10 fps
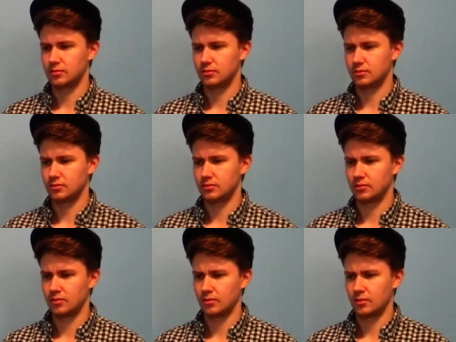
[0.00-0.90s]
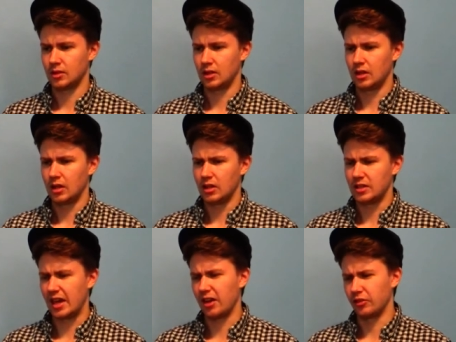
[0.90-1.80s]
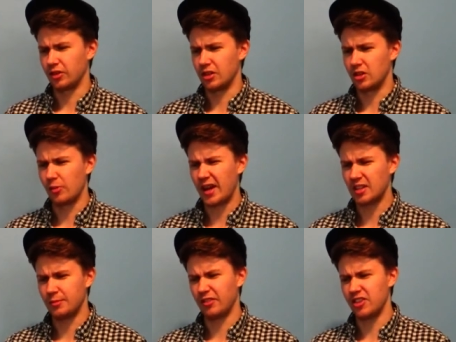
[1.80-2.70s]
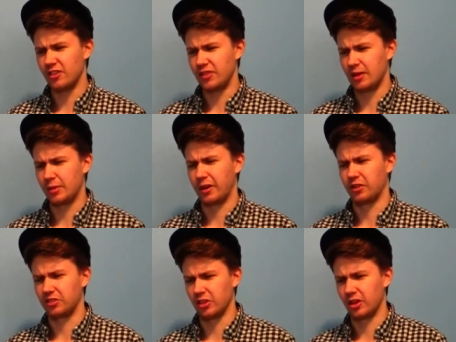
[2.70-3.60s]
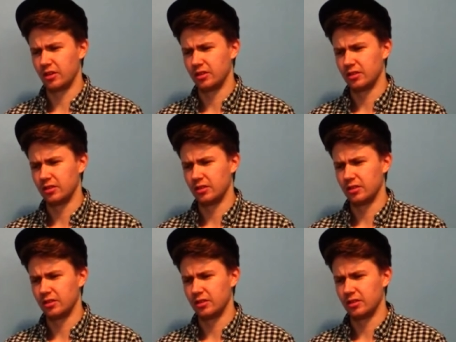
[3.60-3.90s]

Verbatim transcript: You shouldn't be here, Wayne. Yeah, really. Go back to Buffy the Vampire Slayer.